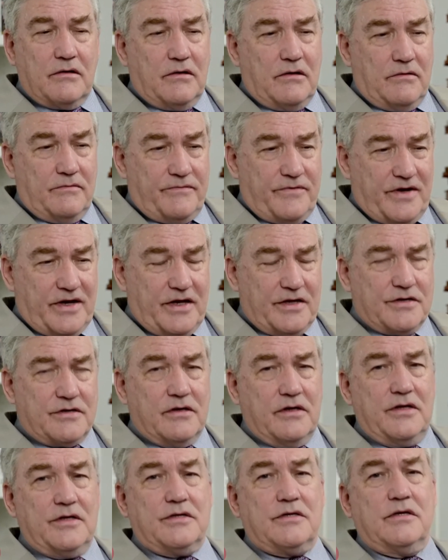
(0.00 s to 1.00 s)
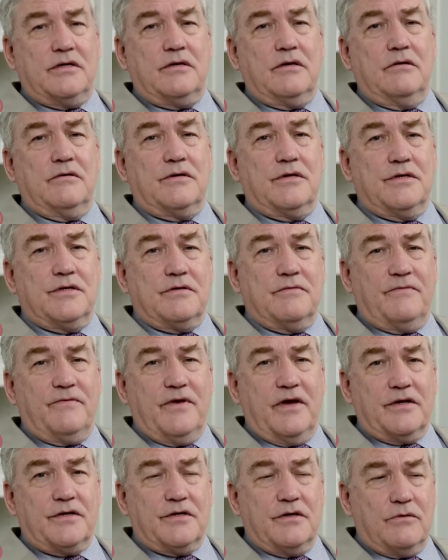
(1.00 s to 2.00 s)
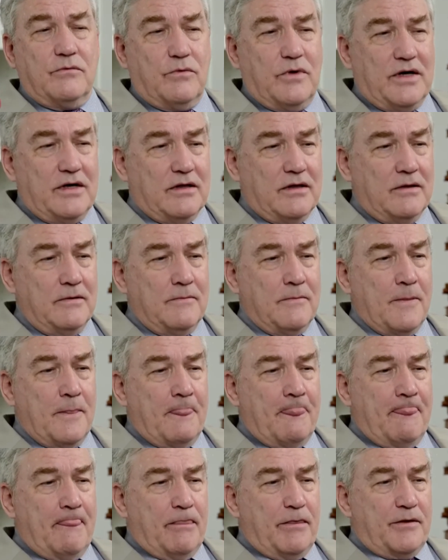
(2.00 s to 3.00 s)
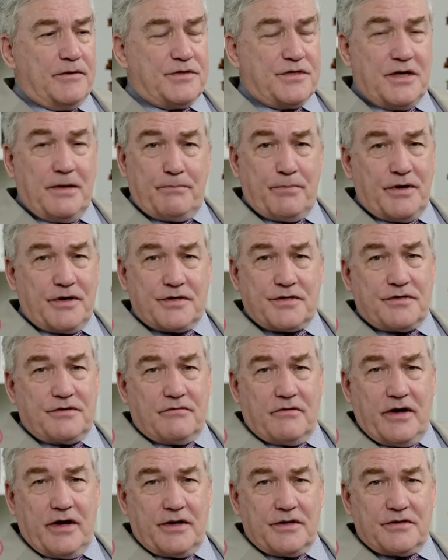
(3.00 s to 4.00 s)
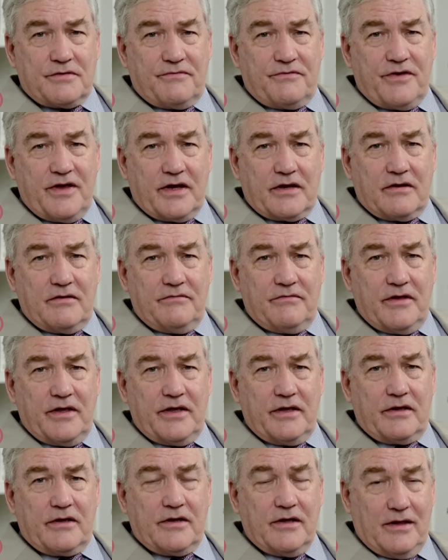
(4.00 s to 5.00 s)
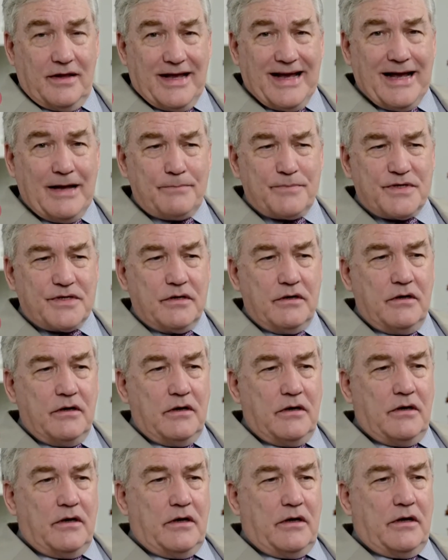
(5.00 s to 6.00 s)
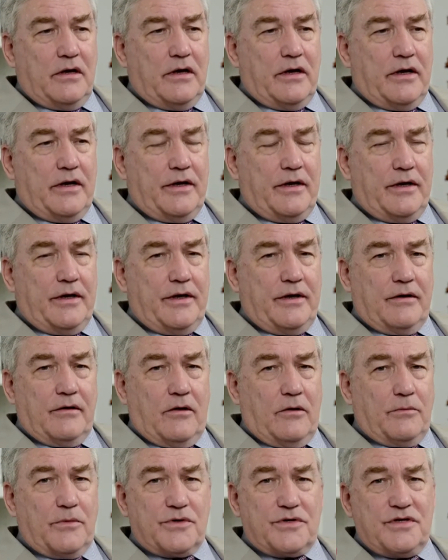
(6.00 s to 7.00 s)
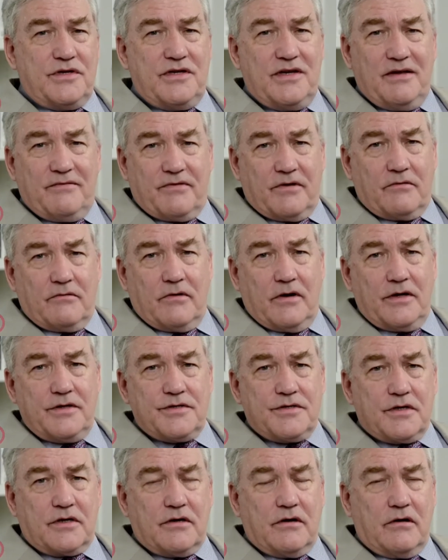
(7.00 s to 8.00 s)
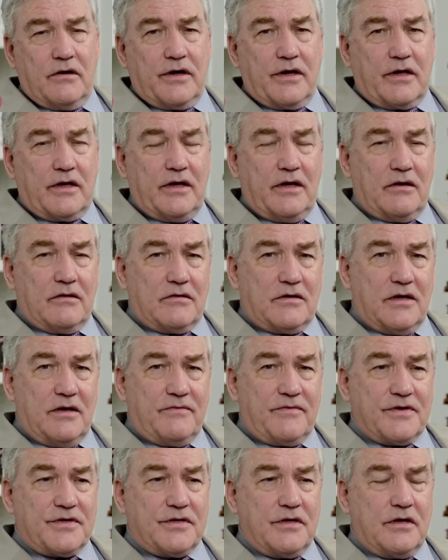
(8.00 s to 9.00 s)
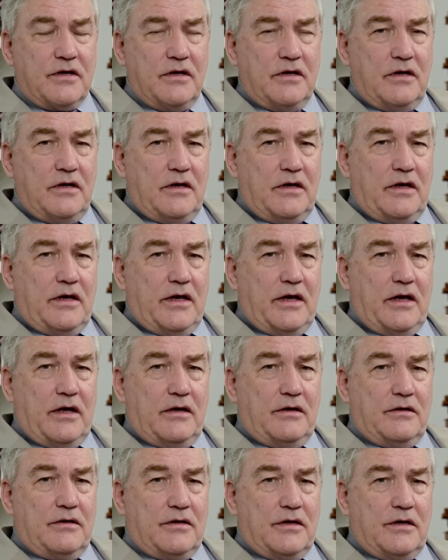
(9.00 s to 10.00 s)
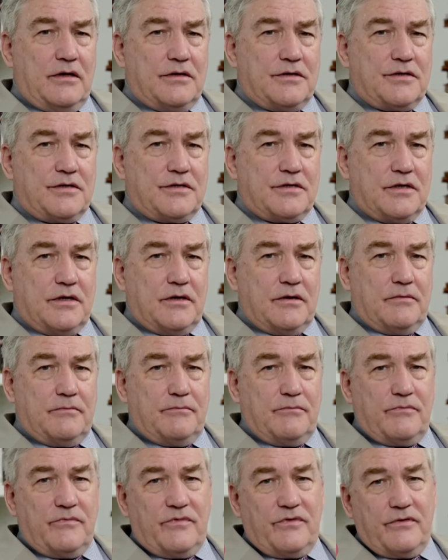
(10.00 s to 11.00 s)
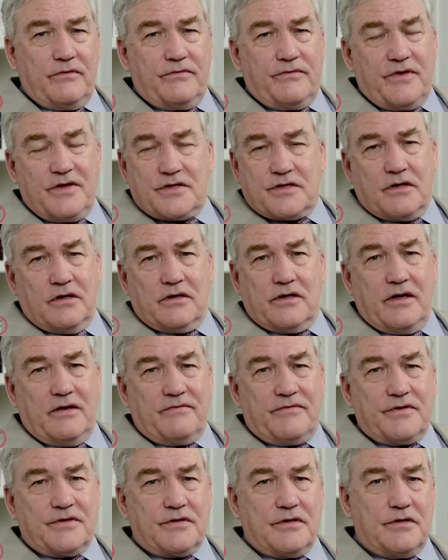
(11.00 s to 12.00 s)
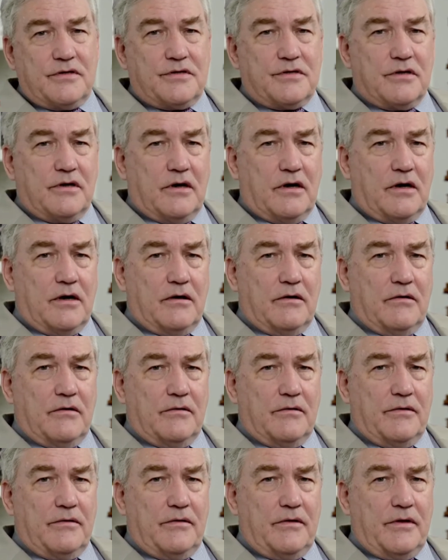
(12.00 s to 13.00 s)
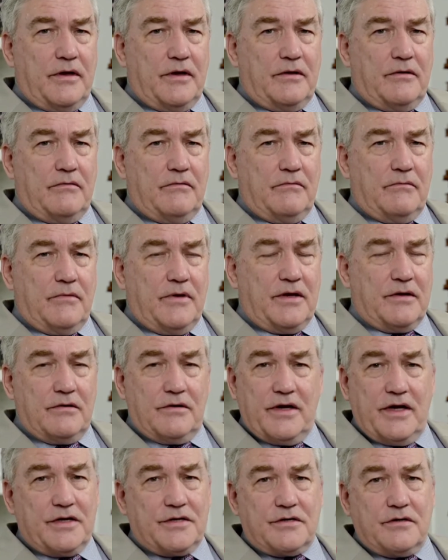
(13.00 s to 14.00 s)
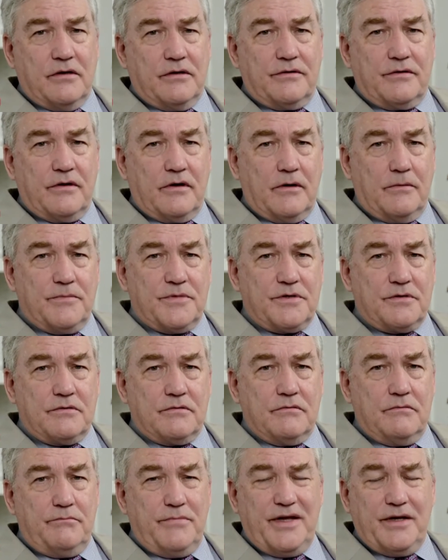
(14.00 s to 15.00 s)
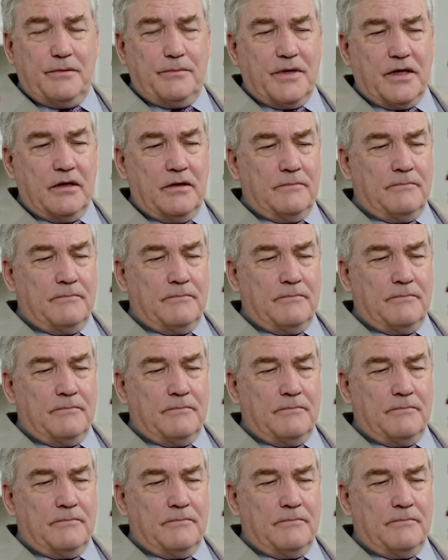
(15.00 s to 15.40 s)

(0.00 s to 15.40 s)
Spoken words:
financial institutions have functioned well, the separatist threat has effectively collapsed, it almost never runs a current account deficit, and its fiscal deficits are, in international terms, minimal.